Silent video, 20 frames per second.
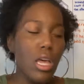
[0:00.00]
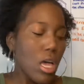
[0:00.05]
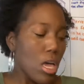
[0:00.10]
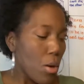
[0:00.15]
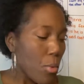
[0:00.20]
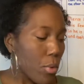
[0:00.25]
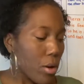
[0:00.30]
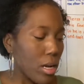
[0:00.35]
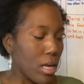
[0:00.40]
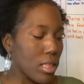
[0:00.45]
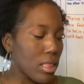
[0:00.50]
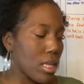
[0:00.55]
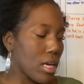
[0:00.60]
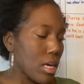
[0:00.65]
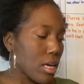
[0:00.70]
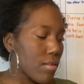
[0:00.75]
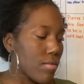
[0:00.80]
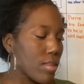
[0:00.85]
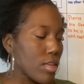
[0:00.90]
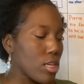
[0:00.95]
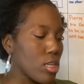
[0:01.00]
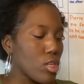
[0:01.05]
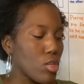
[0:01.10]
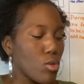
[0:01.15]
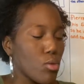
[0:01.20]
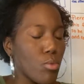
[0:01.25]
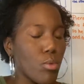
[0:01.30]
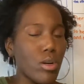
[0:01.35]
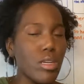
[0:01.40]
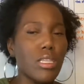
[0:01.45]
When I think of these two
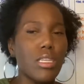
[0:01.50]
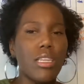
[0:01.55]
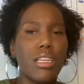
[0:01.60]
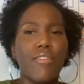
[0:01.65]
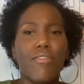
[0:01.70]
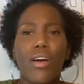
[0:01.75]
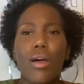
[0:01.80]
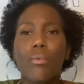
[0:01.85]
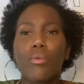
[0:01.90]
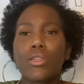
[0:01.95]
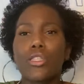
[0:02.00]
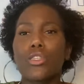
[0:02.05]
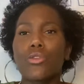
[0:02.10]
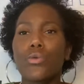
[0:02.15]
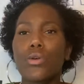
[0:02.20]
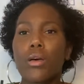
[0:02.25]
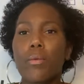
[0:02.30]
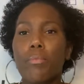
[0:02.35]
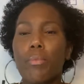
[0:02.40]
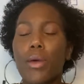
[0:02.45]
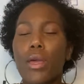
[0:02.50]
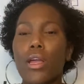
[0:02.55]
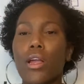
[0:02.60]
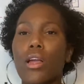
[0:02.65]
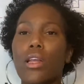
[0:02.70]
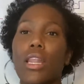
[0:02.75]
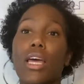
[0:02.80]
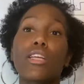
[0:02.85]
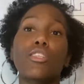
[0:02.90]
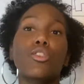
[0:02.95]
words, and if I was to compare
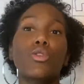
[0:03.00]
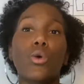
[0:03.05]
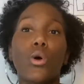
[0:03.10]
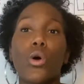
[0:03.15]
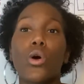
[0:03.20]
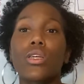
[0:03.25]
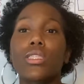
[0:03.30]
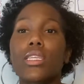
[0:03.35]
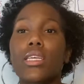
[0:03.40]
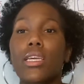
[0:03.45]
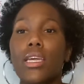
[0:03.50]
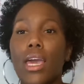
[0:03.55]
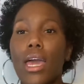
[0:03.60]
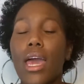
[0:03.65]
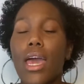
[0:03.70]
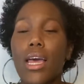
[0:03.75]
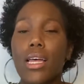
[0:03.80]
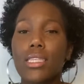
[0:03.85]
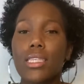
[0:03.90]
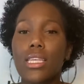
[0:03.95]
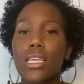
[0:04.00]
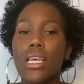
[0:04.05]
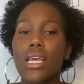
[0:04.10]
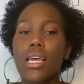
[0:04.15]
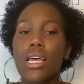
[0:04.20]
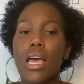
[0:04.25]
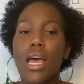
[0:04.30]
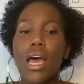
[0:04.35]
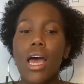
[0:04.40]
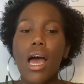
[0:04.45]
like dogs and cats,
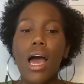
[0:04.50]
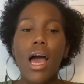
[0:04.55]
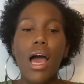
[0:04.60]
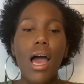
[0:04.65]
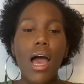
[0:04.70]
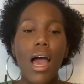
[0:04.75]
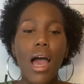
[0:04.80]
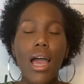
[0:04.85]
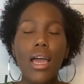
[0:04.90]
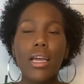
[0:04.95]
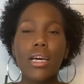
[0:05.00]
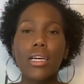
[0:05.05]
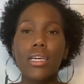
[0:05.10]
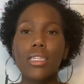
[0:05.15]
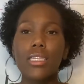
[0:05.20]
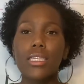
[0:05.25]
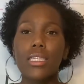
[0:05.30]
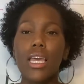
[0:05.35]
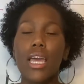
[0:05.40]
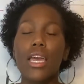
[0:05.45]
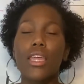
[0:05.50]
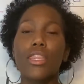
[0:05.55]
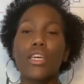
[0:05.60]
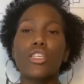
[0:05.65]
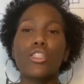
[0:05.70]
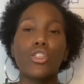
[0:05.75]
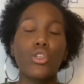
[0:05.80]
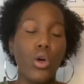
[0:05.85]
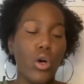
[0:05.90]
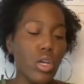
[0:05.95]
I could say that
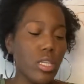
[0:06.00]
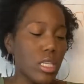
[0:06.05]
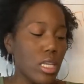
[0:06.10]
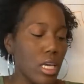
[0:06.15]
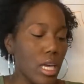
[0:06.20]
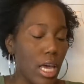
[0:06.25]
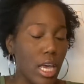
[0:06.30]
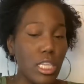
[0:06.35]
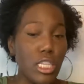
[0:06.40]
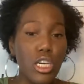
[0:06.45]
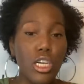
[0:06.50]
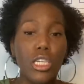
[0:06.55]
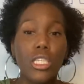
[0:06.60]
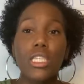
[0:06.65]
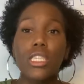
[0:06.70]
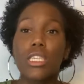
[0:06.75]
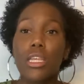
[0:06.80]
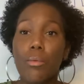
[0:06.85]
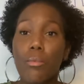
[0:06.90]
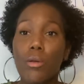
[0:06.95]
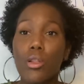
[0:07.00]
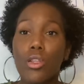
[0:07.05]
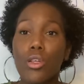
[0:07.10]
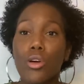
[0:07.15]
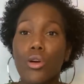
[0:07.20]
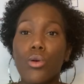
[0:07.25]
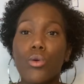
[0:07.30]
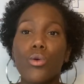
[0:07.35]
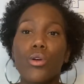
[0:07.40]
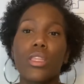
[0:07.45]
dogs and cats are similar
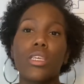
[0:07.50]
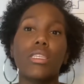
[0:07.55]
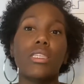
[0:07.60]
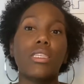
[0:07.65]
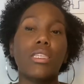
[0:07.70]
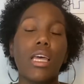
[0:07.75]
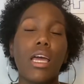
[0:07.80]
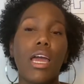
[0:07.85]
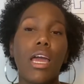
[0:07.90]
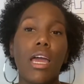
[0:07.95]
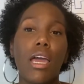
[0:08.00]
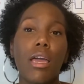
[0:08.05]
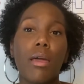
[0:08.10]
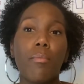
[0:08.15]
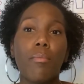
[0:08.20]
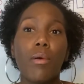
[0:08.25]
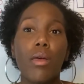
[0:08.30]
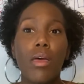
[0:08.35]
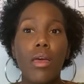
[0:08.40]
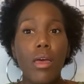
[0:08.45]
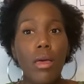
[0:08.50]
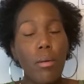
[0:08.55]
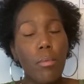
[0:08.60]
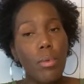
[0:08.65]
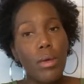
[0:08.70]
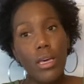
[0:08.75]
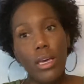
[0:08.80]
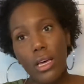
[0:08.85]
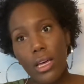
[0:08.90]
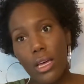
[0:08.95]
or the same
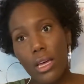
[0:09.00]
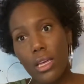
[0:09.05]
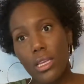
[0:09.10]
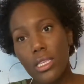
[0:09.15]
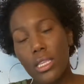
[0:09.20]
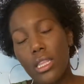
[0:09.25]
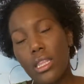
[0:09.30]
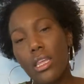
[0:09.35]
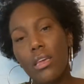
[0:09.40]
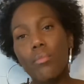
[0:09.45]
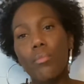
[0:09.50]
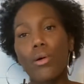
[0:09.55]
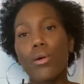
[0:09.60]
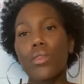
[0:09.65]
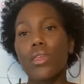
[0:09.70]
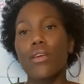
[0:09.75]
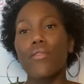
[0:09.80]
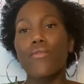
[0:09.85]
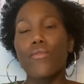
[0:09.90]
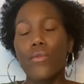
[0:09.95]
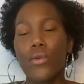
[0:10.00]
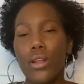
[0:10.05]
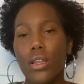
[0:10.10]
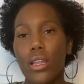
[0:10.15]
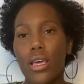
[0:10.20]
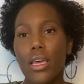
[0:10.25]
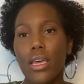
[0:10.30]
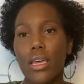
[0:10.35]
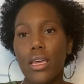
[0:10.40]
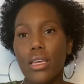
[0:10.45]
because they both have 4
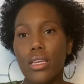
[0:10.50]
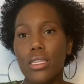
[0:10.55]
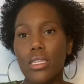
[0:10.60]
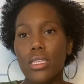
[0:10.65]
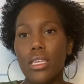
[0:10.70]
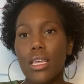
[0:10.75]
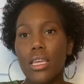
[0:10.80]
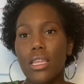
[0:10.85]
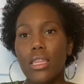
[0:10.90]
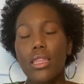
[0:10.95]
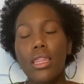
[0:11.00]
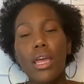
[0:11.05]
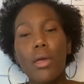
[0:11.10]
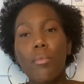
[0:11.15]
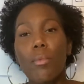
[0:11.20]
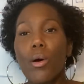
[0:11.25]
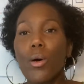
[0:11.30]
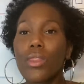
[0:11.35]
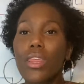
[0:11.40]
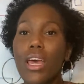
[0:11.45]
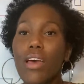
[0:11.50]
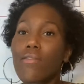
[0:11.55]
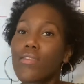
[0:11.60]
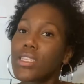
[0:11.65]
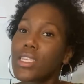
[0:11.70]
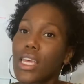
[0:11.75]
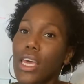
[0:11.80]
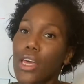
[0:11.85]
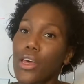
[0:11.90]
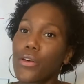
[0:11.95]
legs. They both have a
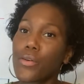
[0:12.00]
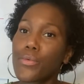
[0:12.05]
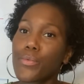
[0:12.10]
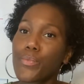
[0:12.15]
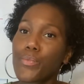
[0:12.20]
tail.